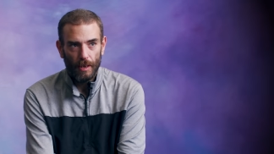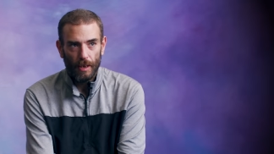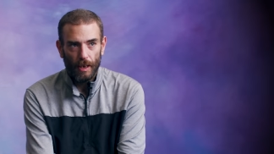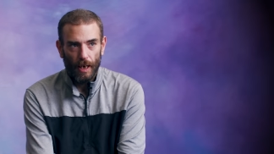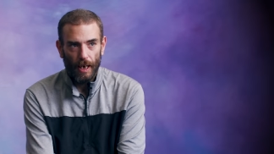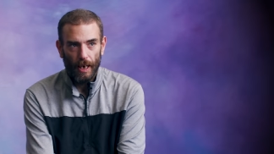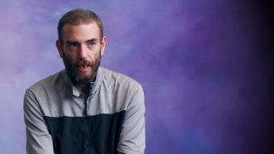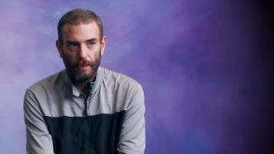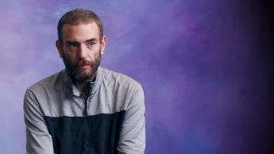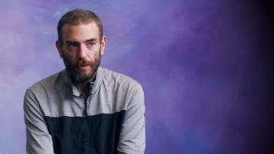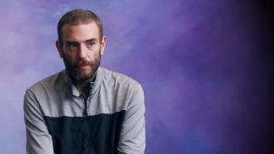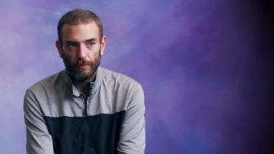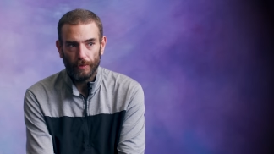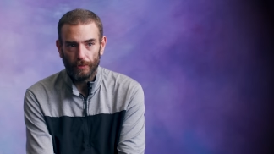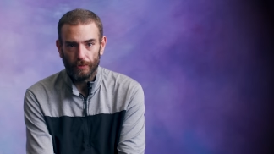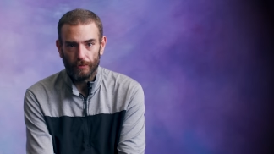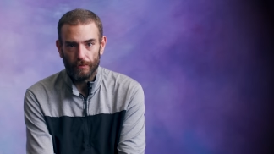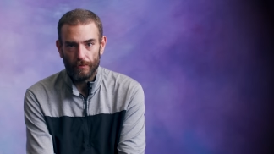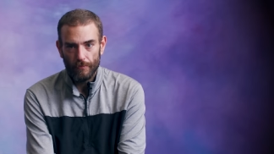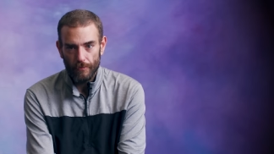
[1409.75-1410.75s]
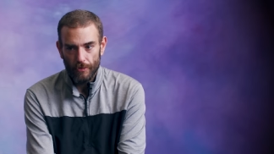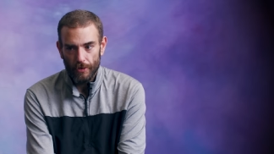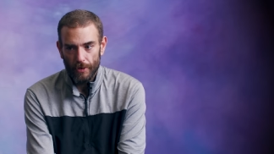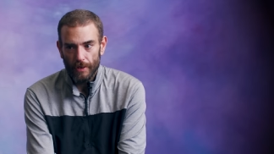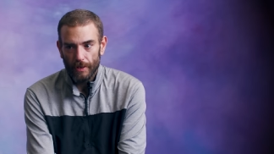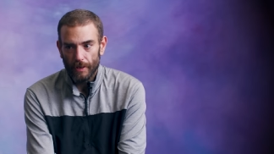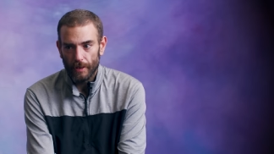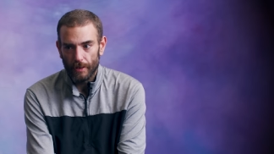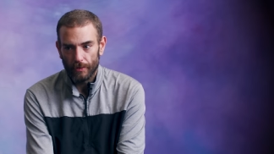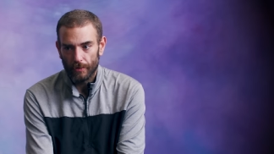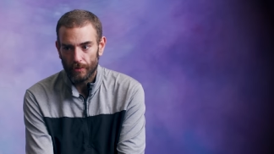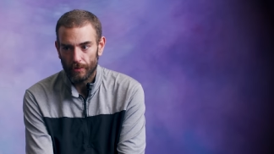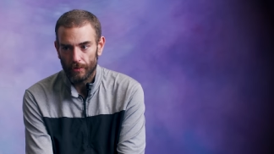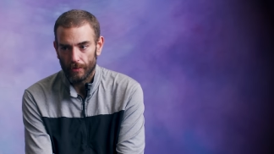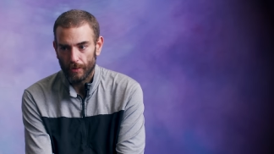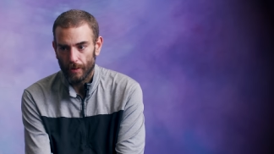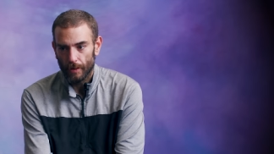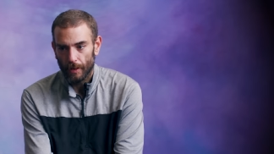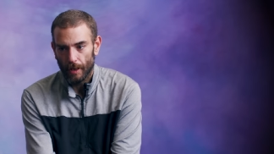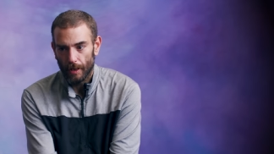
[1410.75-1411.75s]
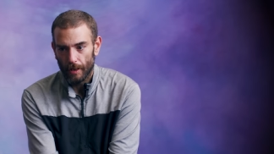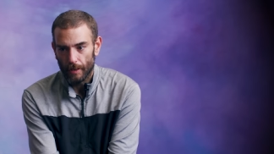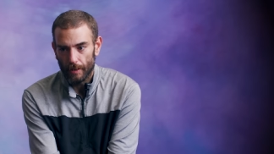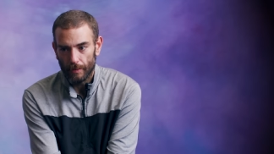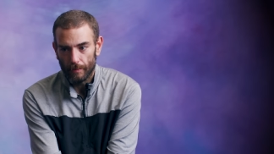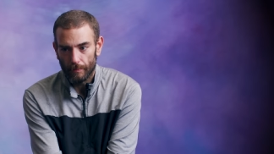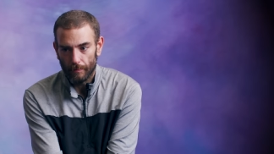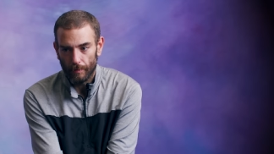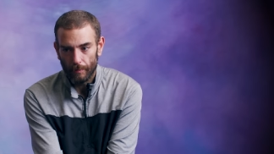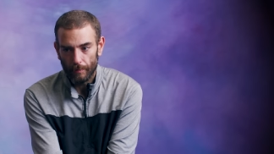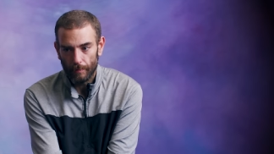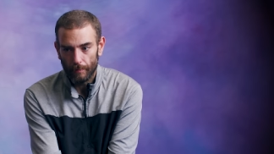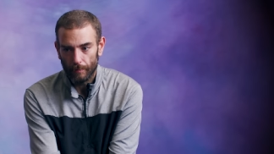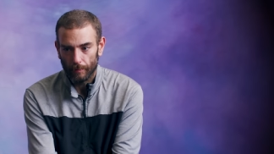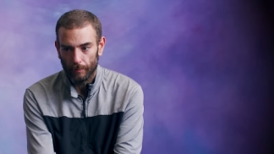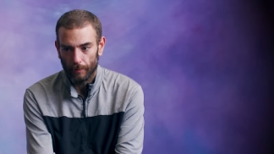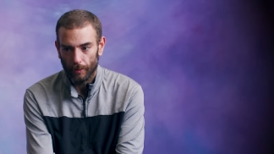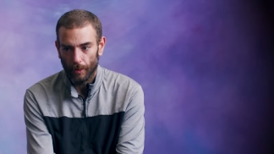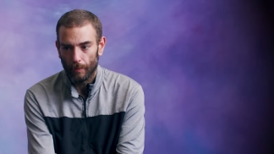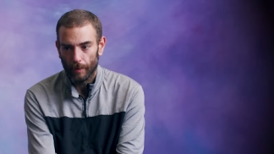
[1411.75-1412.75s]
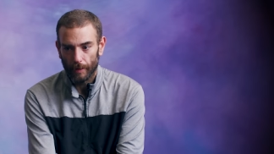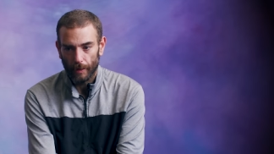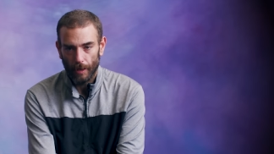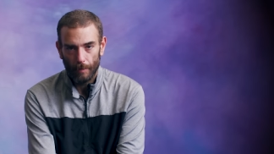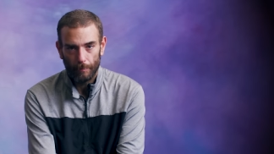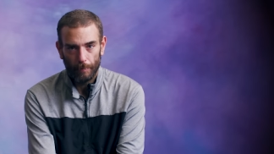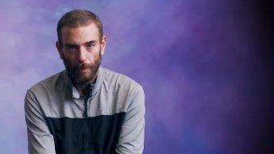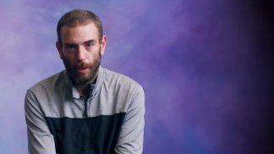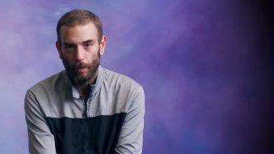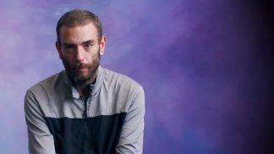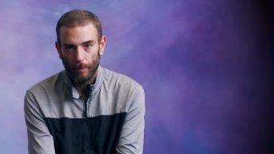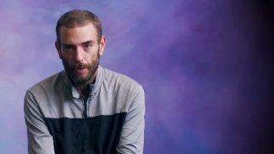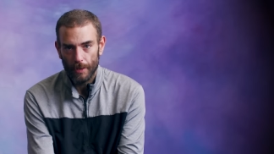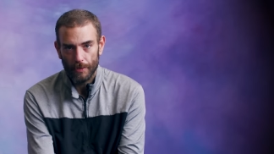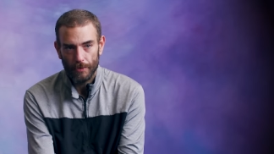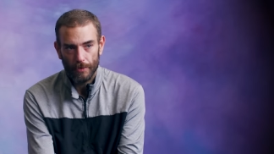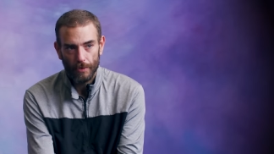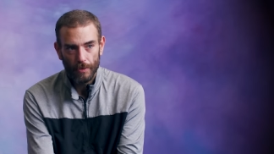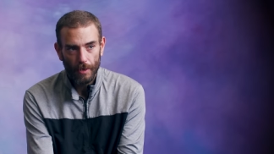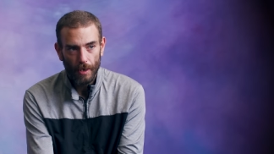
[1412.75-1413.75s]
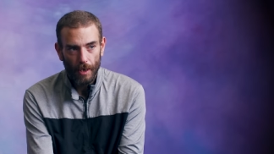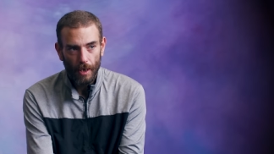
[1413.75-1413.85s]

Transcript: high level genius uh, growing up always,